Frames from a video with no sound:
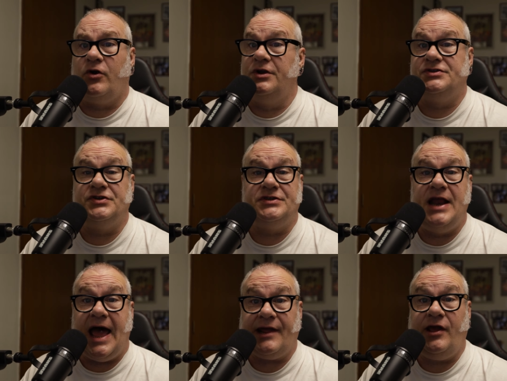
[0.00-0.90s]
or it's just
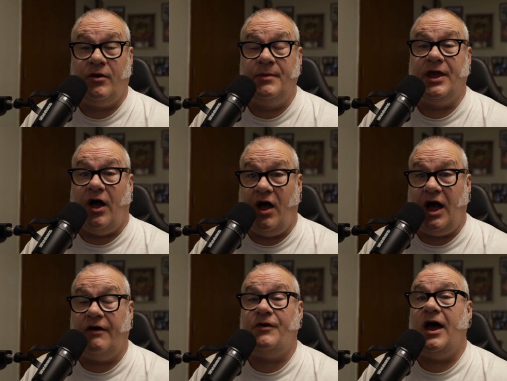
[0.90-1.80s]
not coming off,